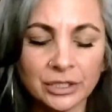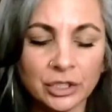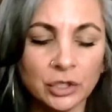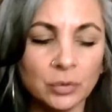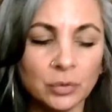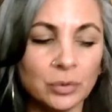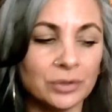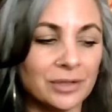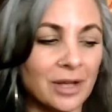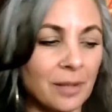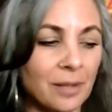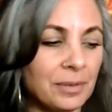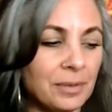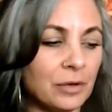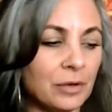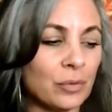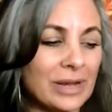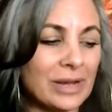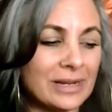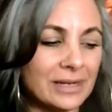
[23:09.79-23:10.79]
you will not be
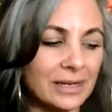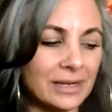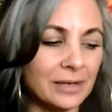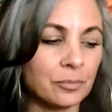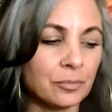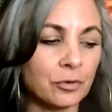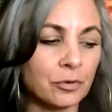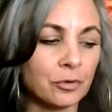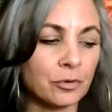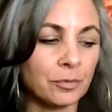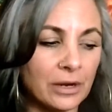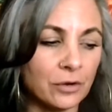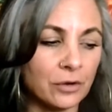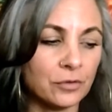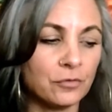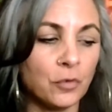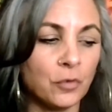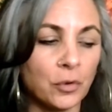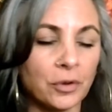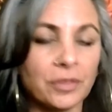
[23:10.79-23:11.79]
ready and prepared
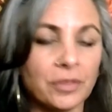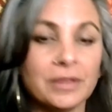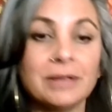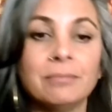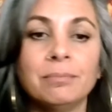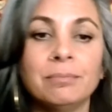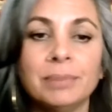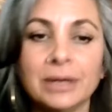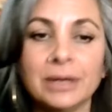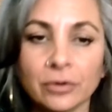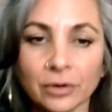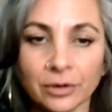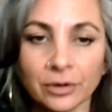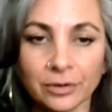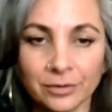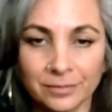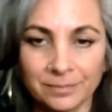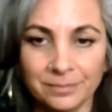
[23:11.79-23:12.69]
for the bigger.